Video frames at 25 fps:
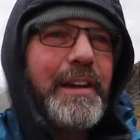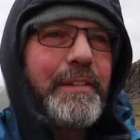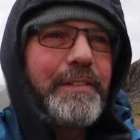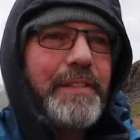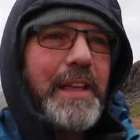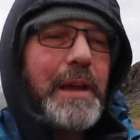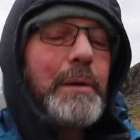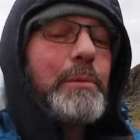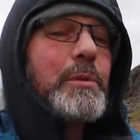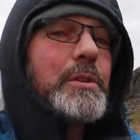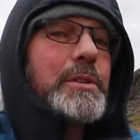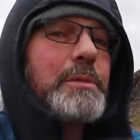If
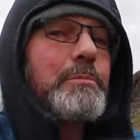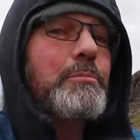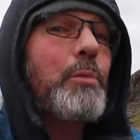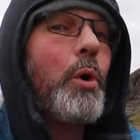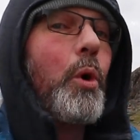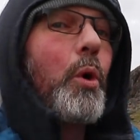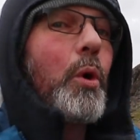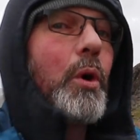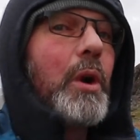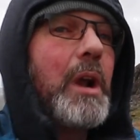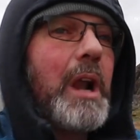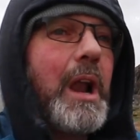there was
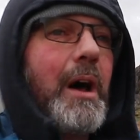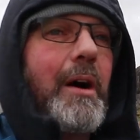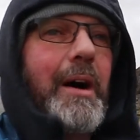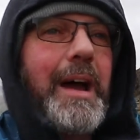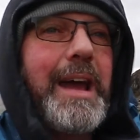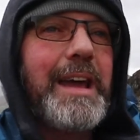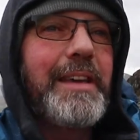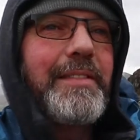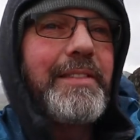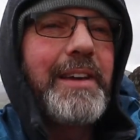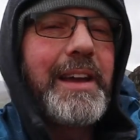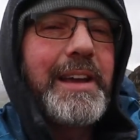more
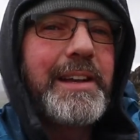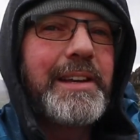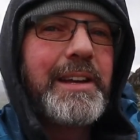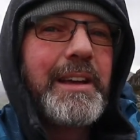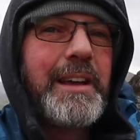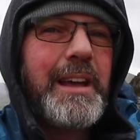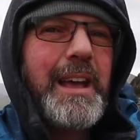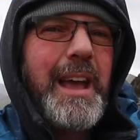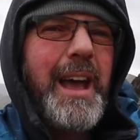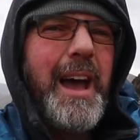light, then